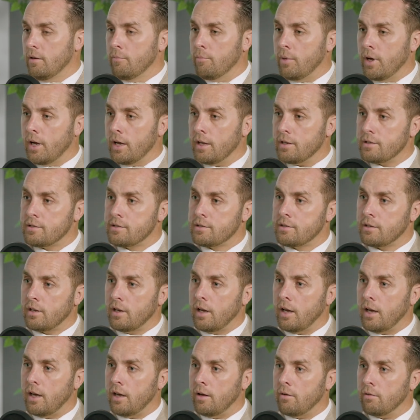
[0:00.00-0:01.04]
But
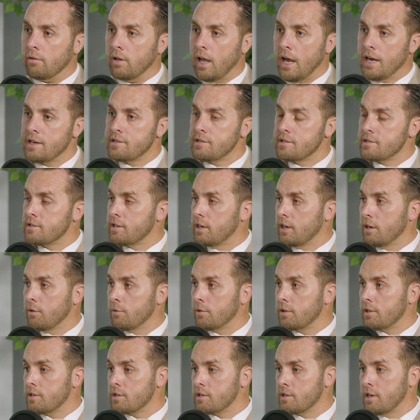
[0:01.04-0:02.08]
licensing
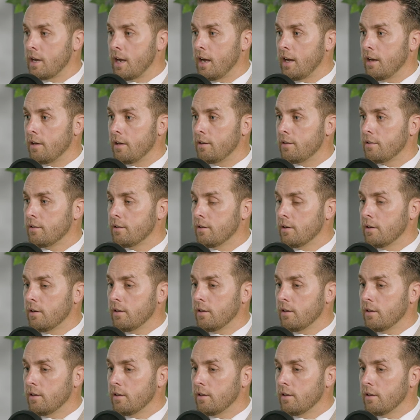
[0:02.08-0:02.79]
with the state